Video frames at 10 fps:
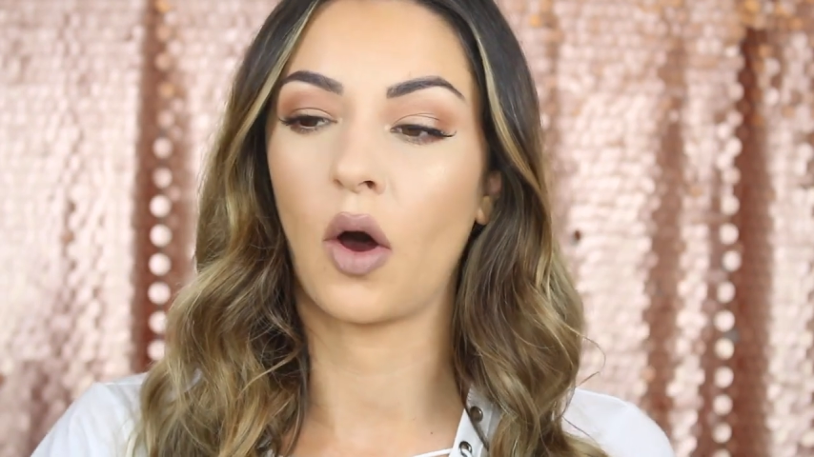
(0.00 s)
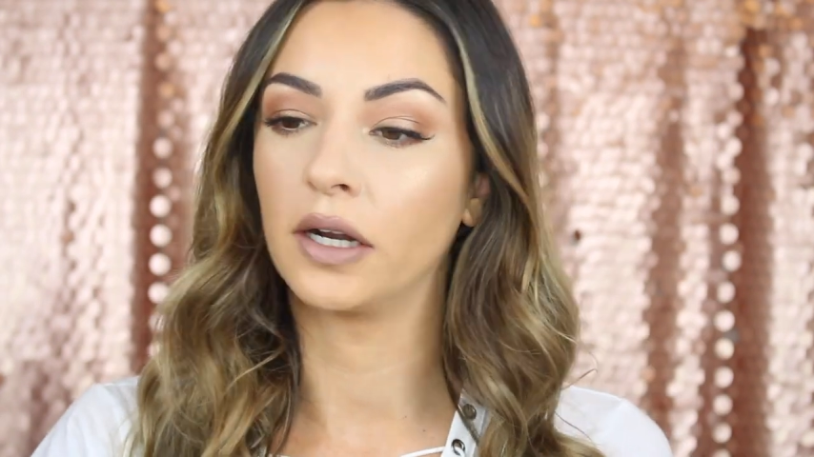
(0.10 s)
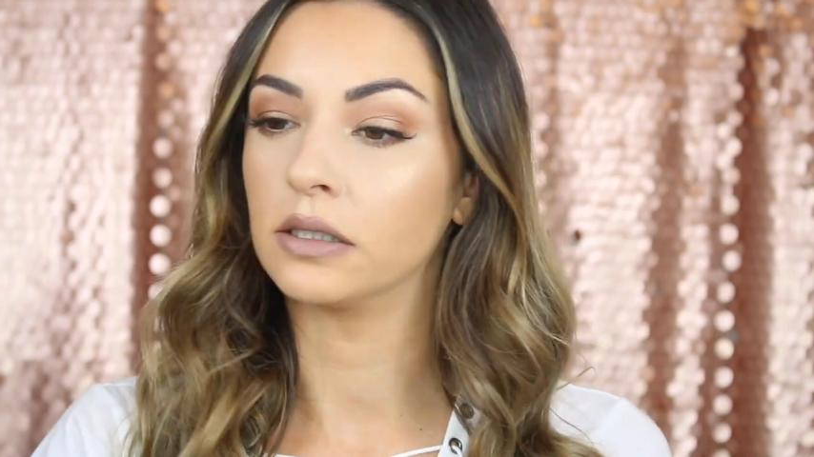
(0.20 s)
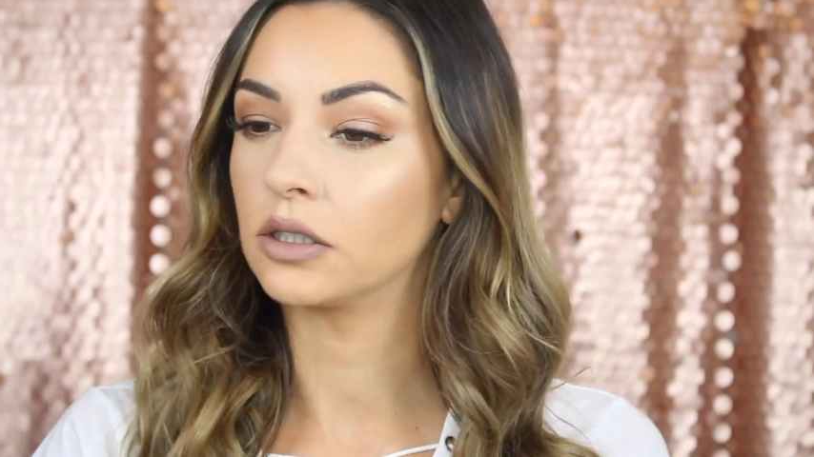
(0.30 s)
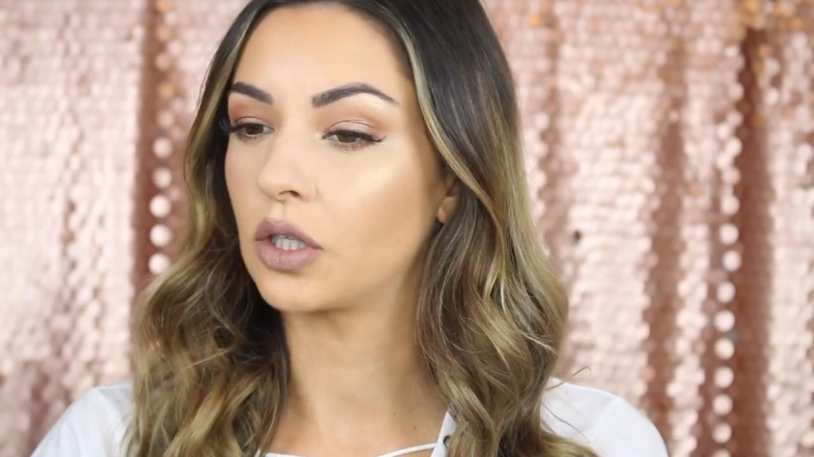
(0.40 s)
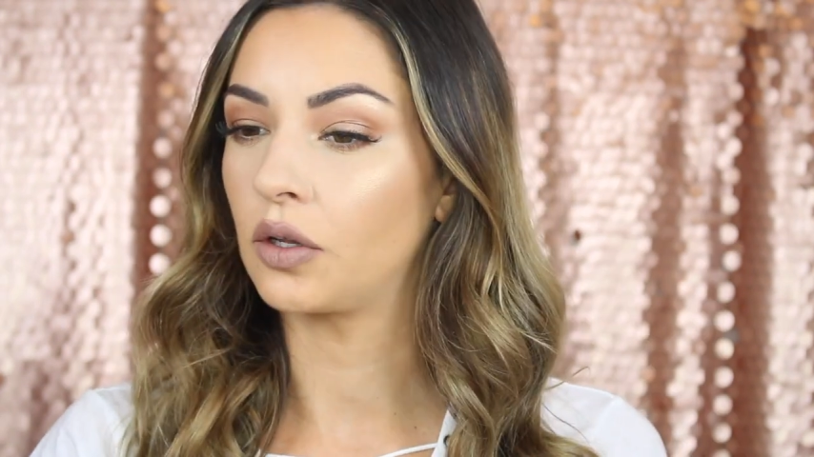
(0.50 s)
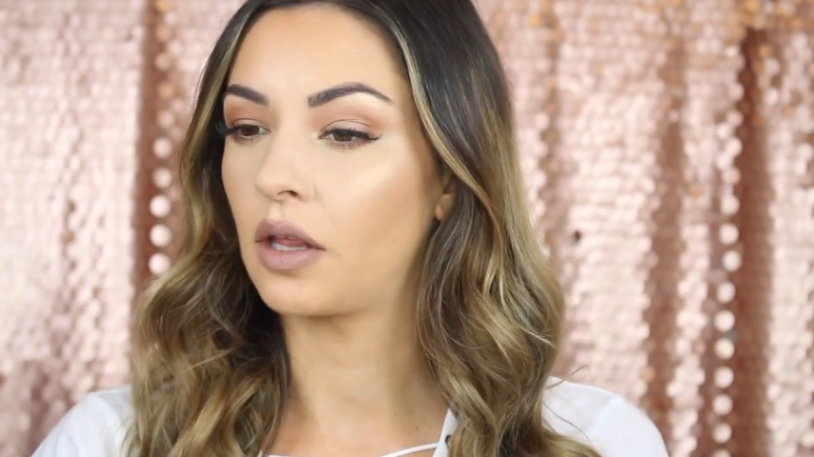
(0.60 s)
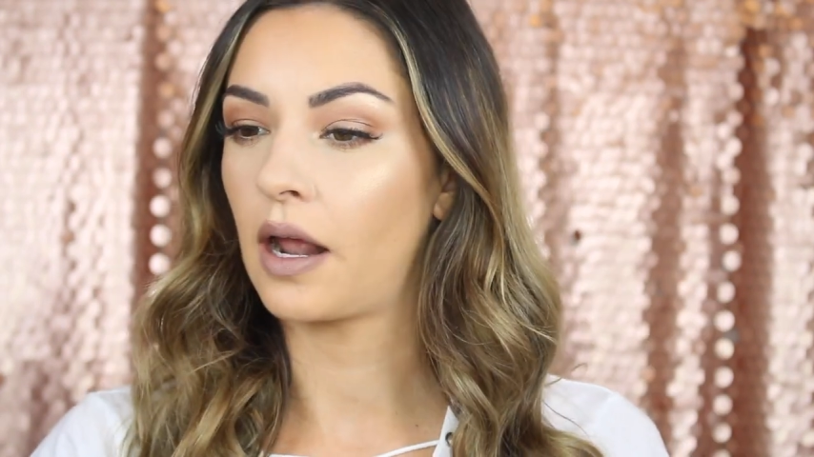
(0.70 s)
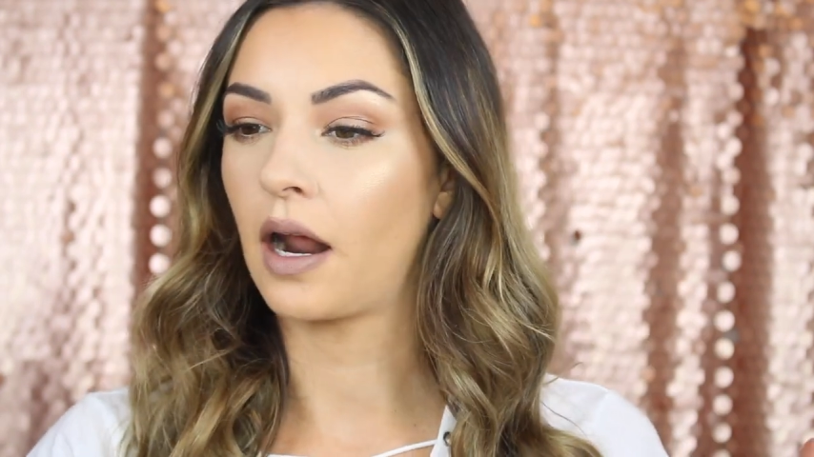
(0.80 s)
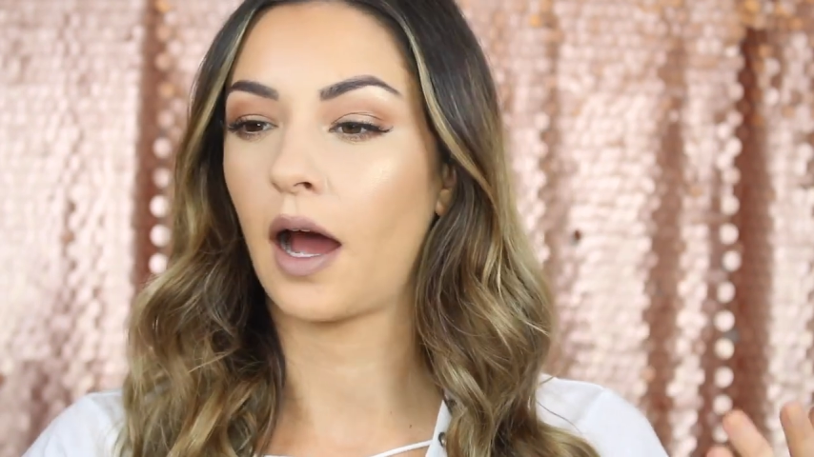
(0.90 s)
on so
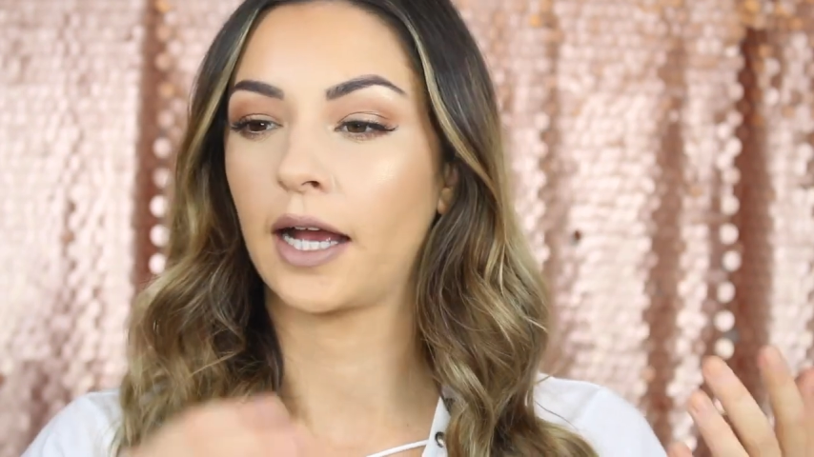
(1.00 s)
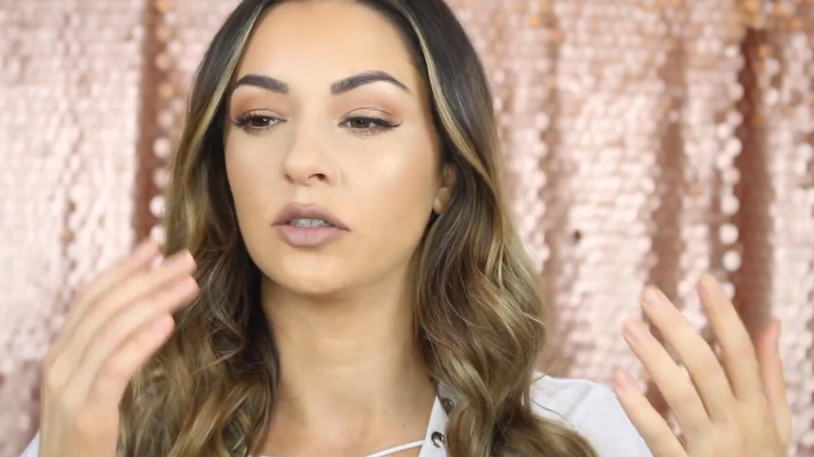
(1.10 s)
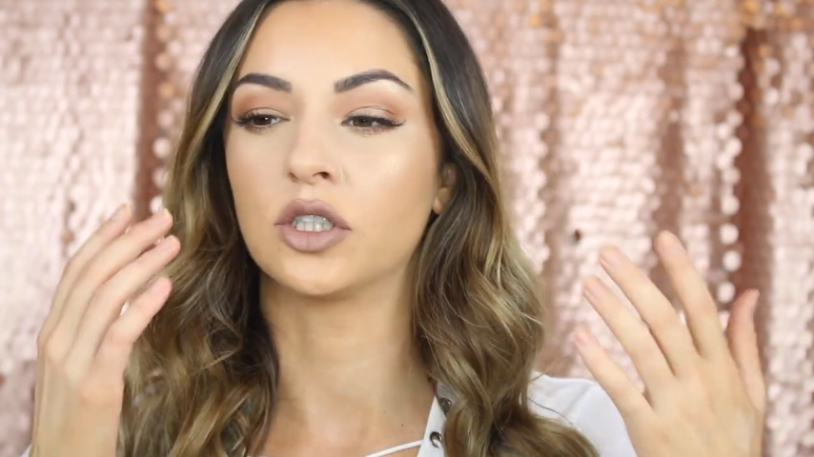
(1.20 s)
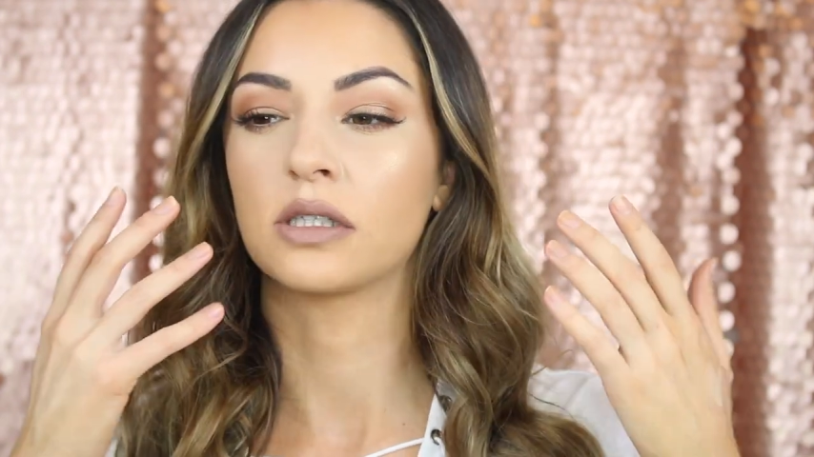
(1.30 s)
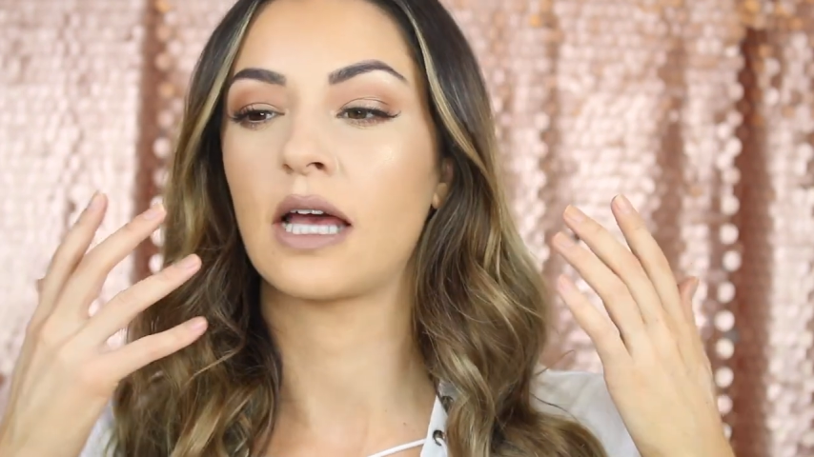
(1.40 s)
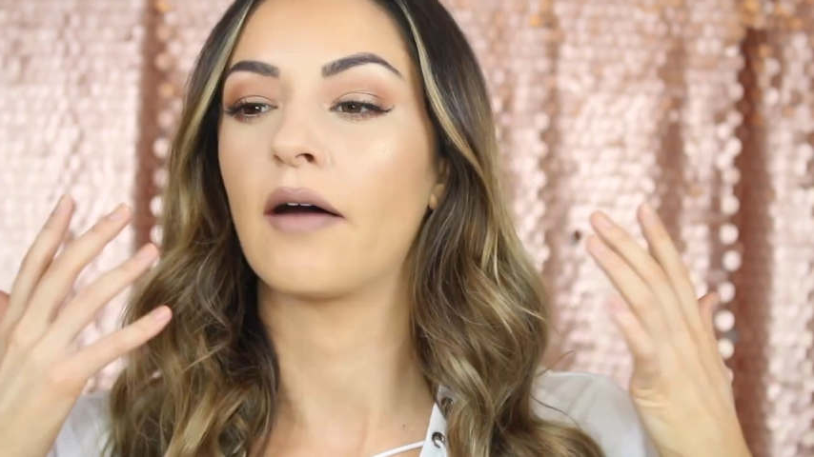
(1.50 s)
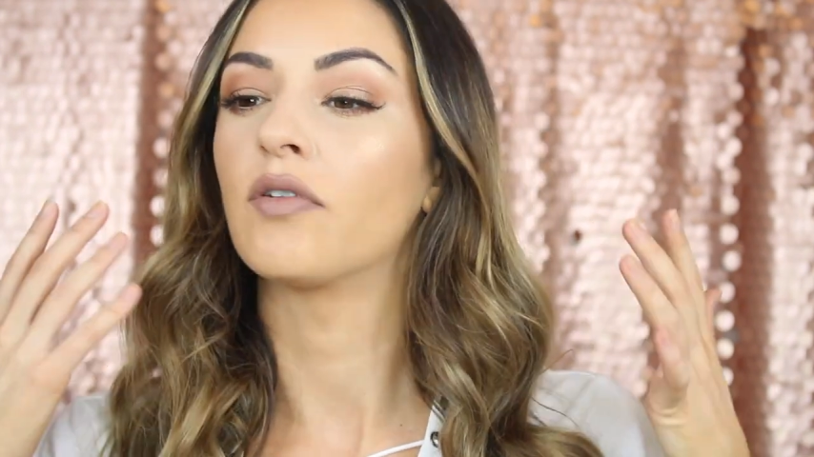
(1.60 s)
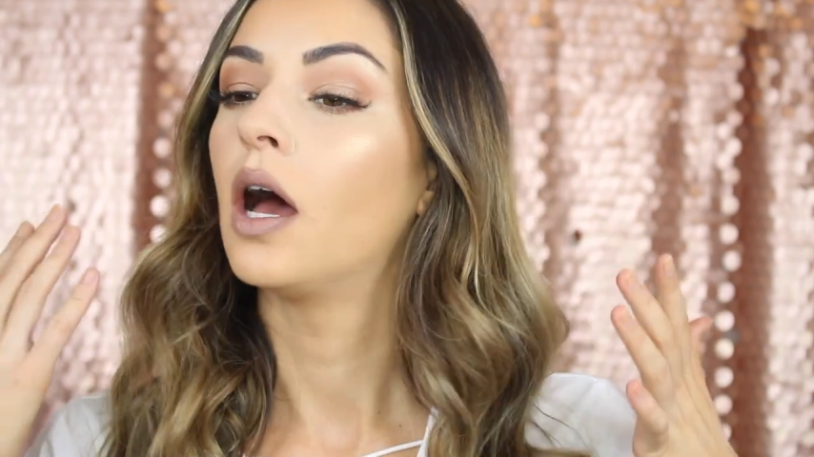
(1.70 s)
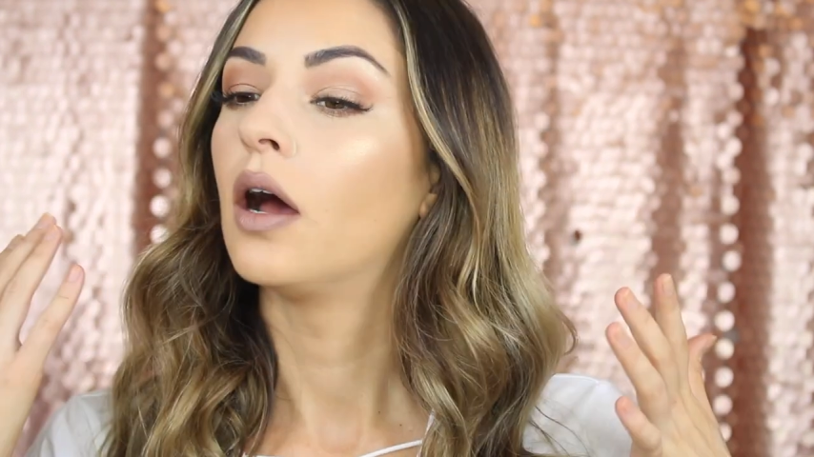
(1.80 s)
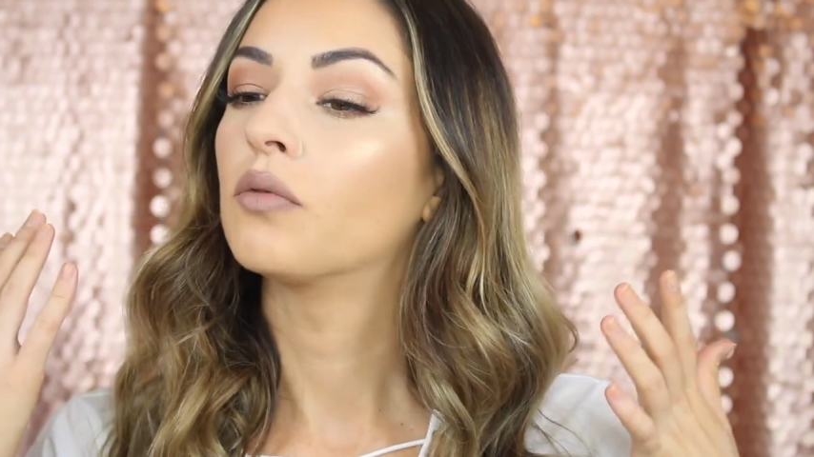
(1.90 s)
that I could just have